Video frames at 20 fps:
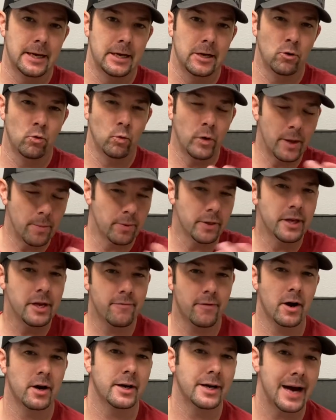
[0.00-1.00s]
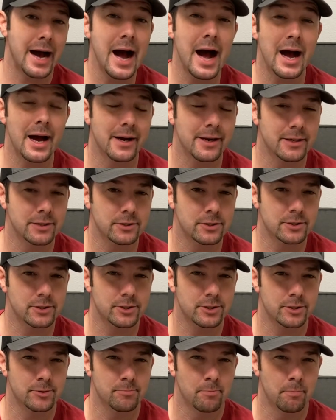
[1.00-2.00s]
we believe our God
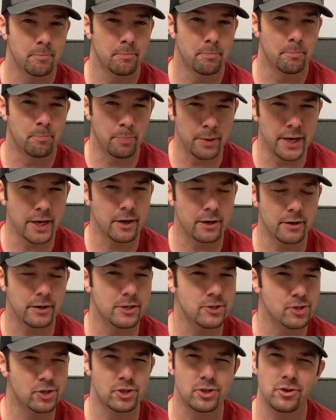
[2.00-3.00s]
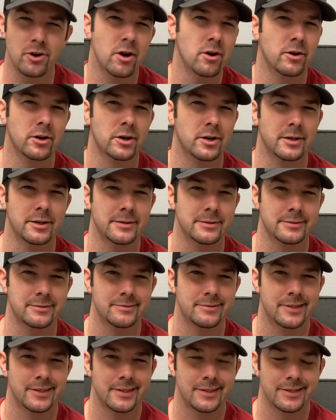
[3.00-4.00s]
is bigger and stronger and
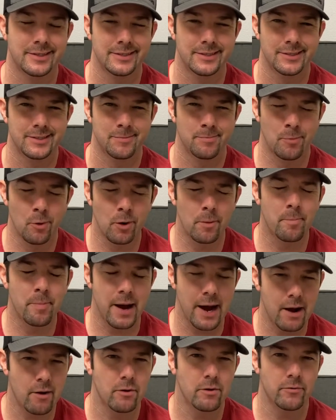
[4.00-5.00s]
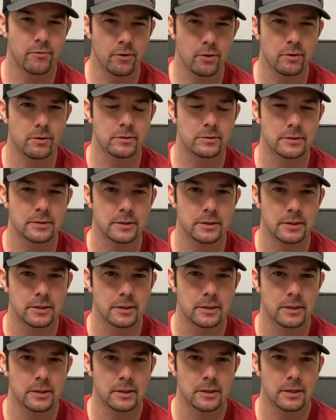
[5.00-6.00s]
more powerful.
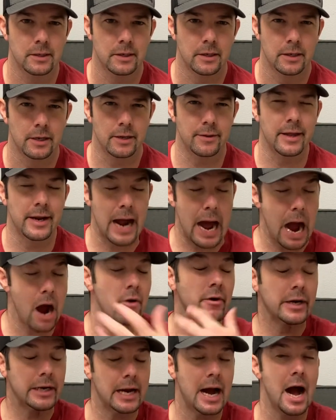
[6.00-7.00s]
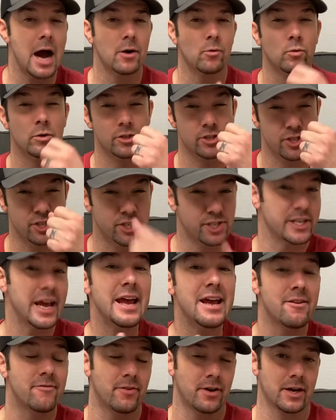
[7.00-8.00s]
And that our God will
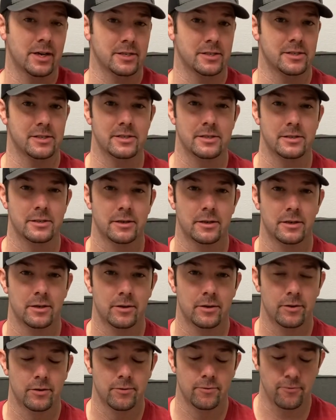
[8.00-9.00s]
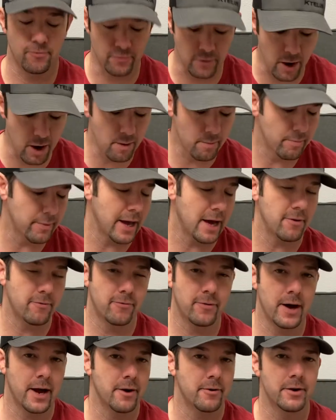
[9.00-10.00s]
save us from that
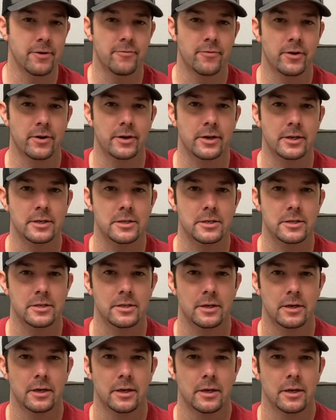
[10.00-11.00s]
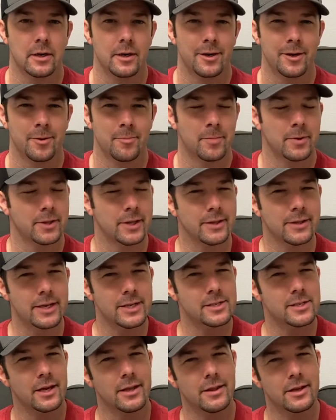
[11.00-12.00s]
fiery furnace. But then they
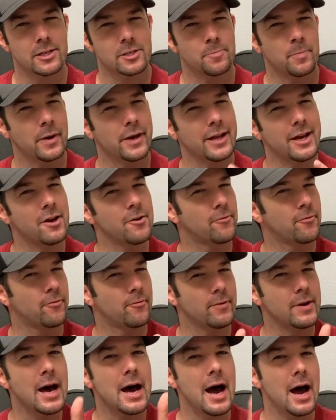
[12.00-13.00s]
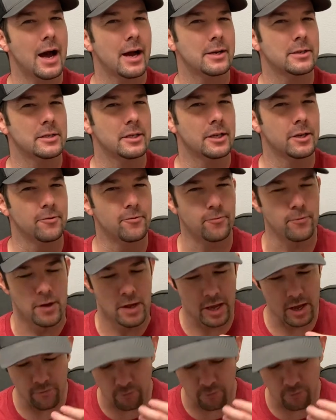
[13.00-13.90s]
say this, but if not, and if, if